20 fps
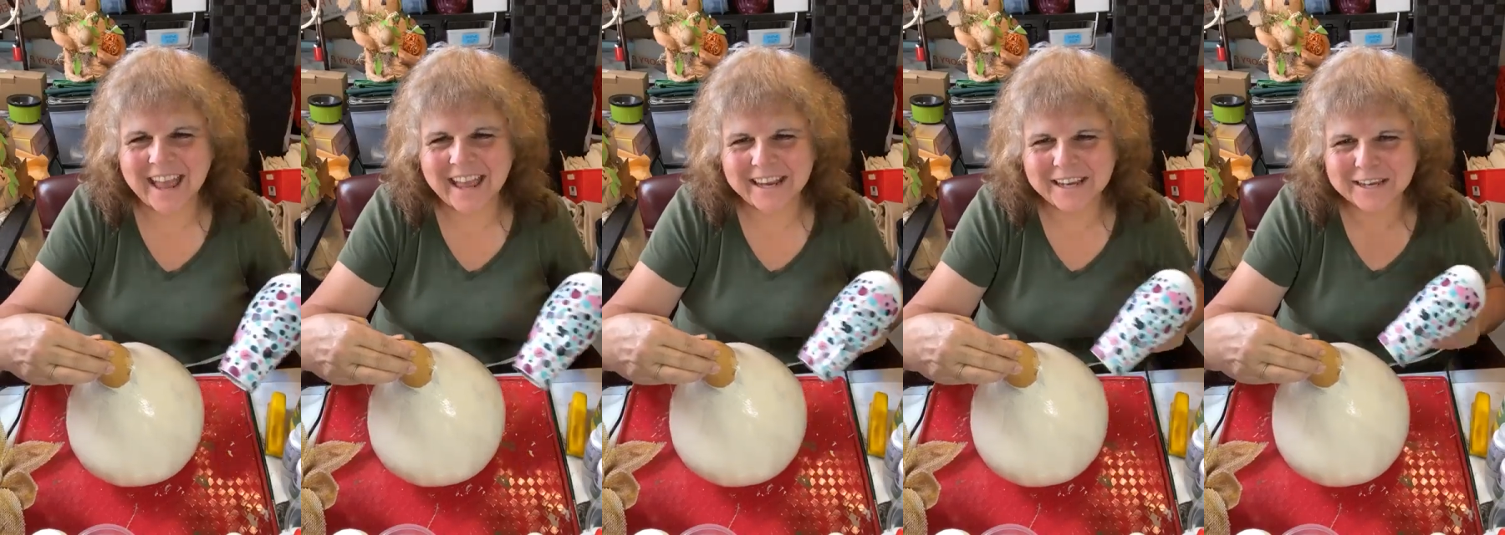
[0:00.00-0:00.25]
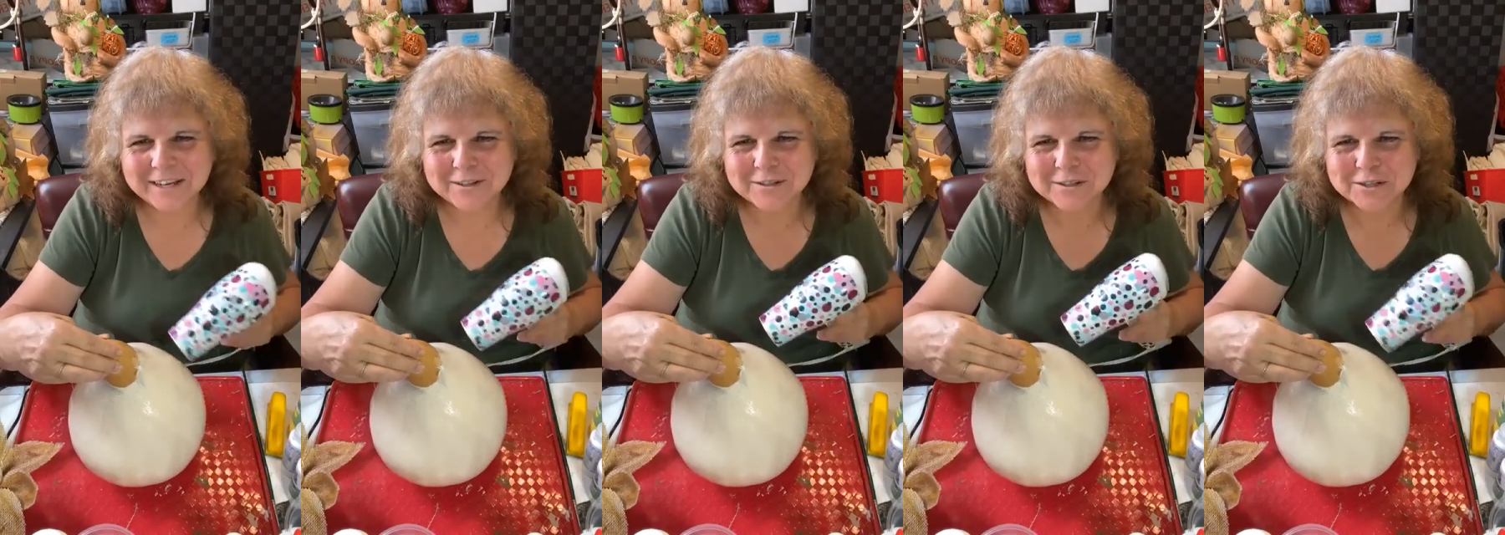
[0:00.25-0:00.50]

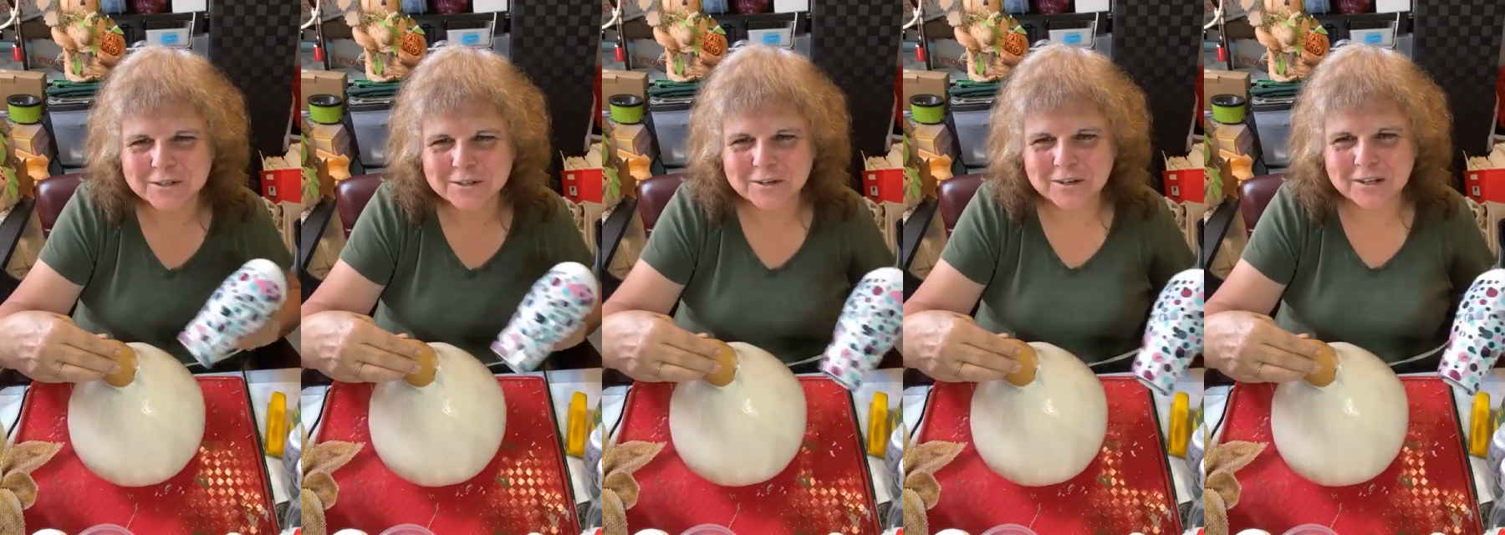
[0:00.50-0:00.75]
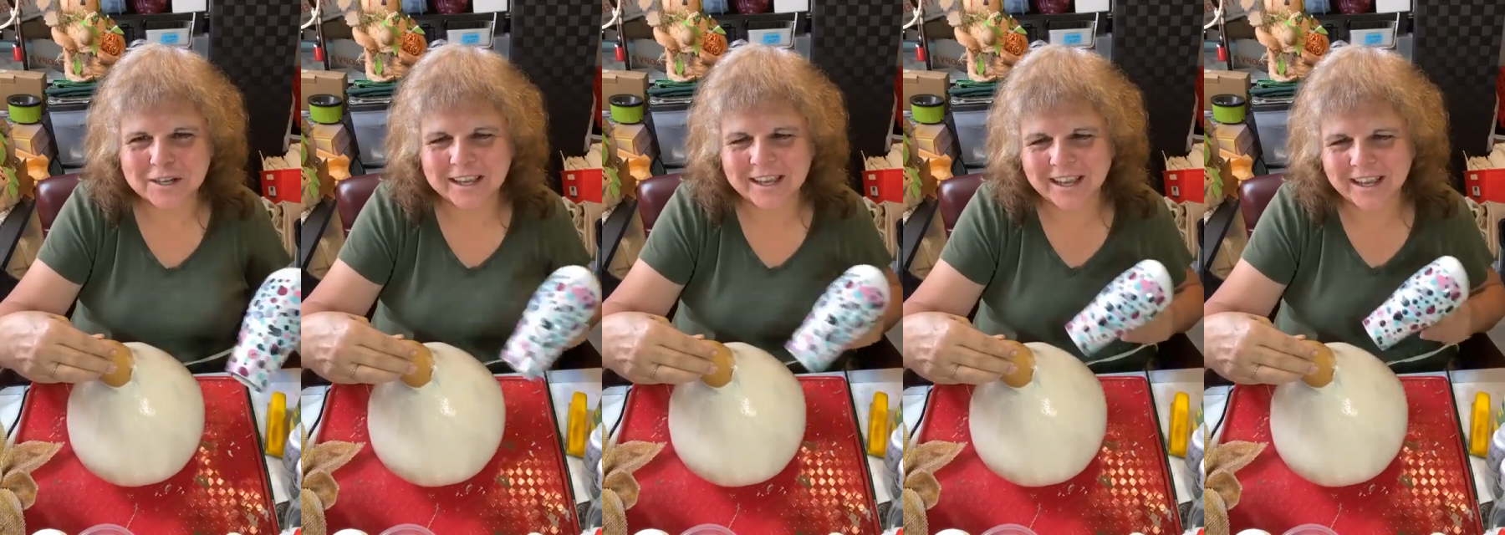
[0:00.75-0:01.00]
Thank you,
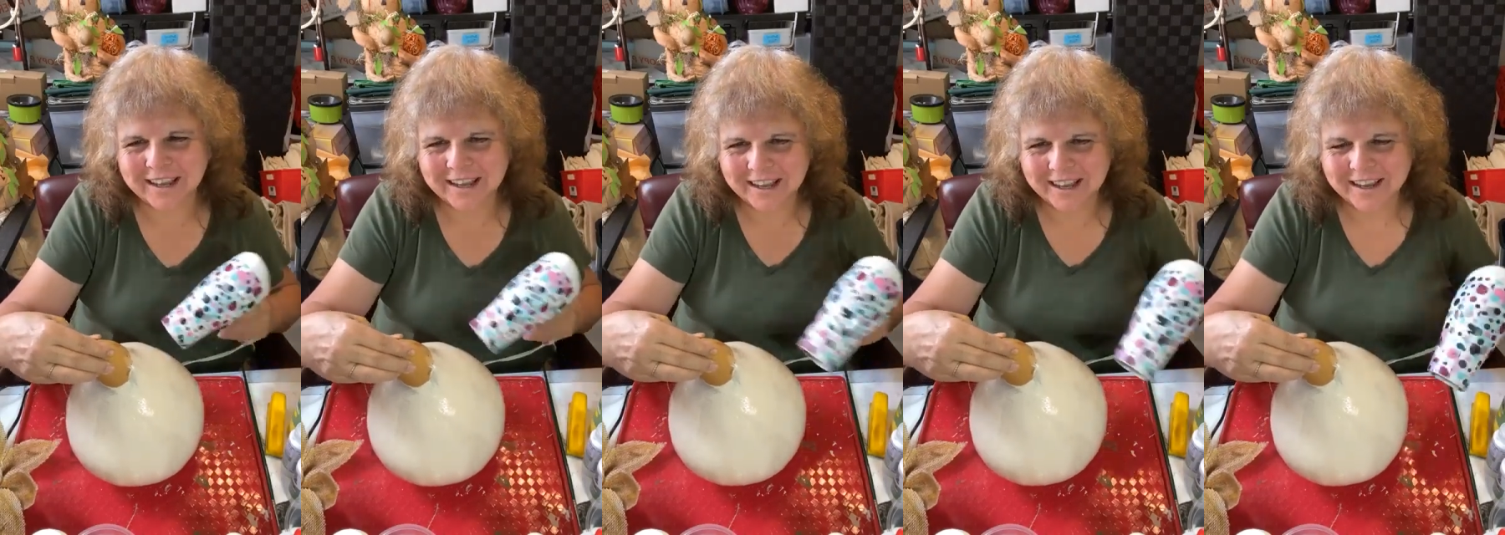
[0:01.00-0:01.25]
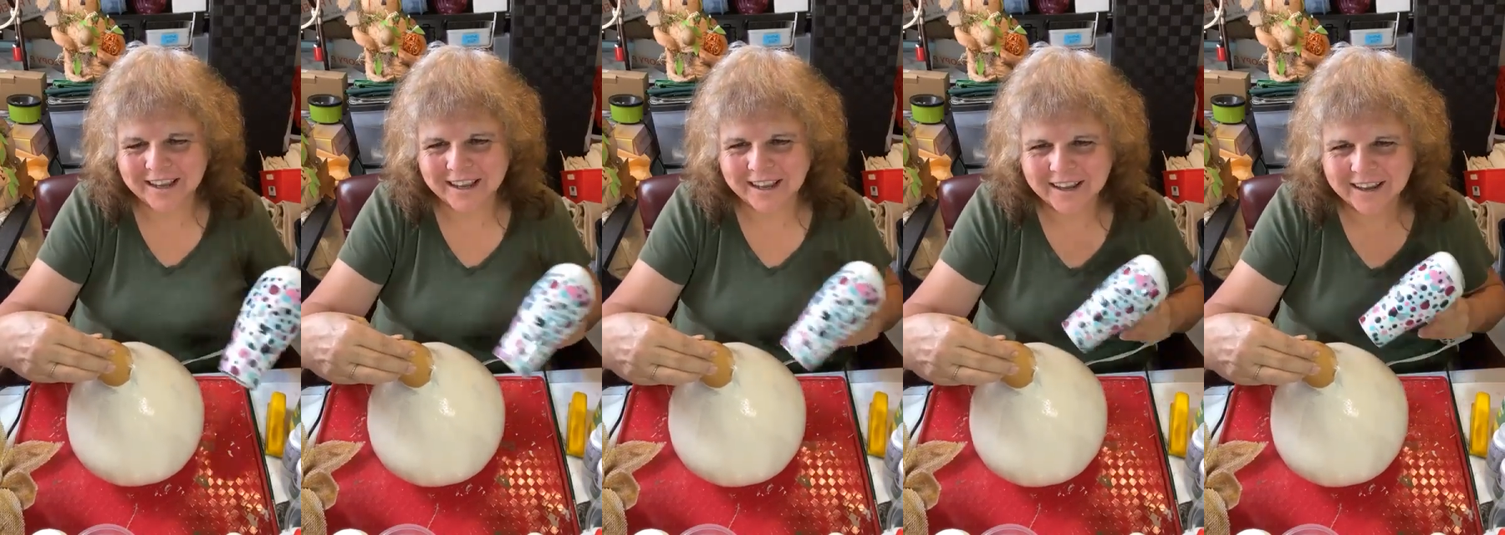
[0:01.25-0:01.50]
Julie.
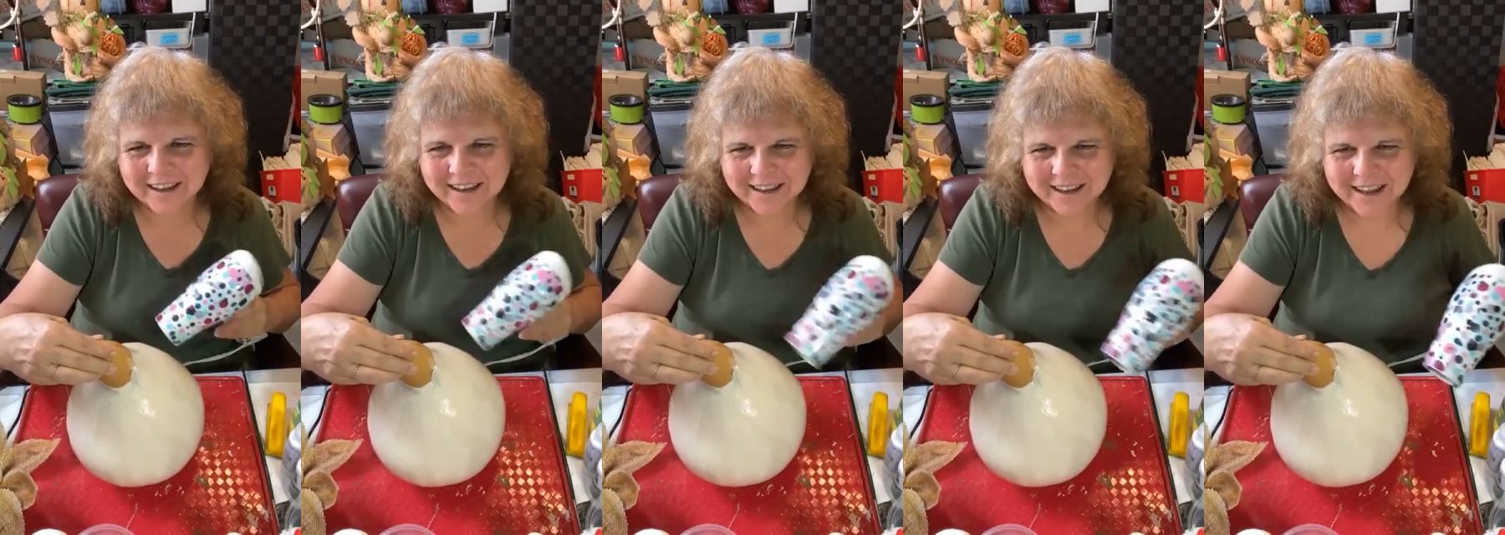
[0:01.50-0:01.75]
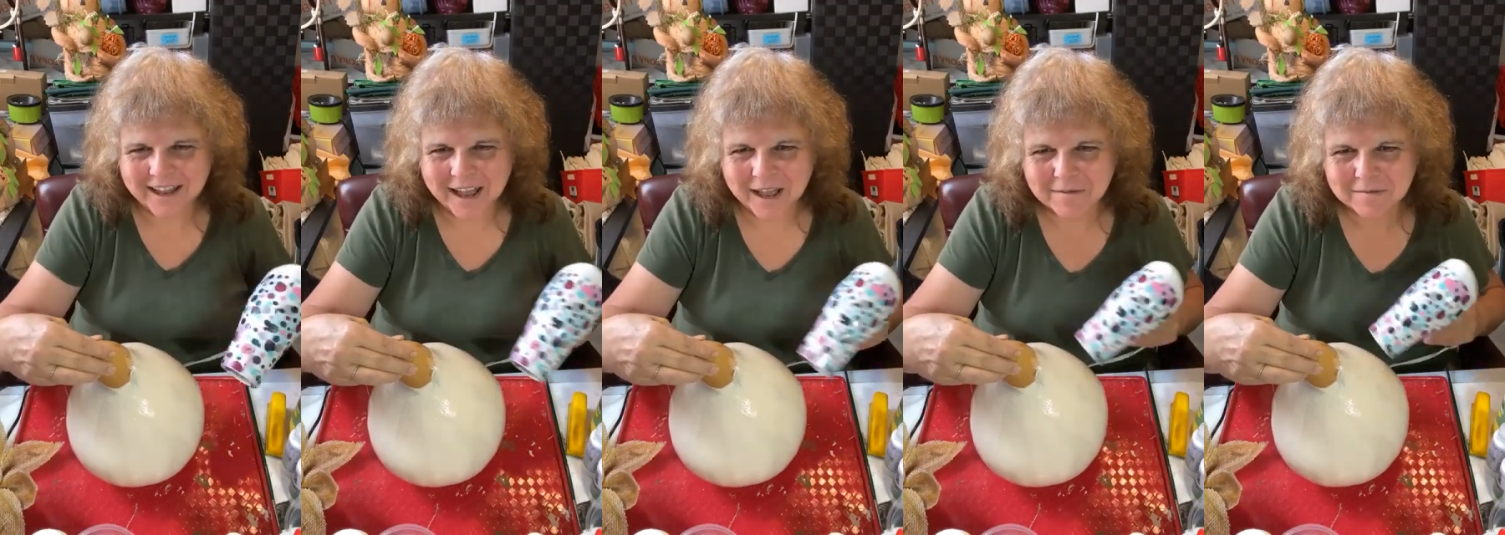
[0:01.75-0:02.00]

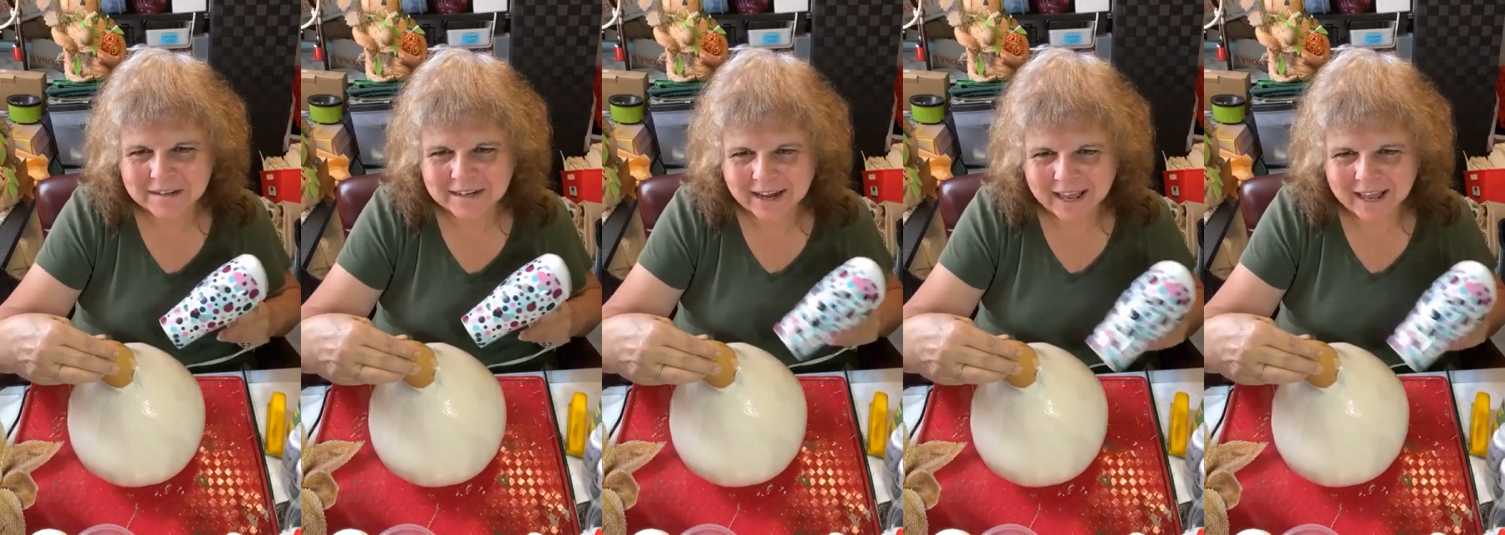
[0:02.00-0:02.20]
I'm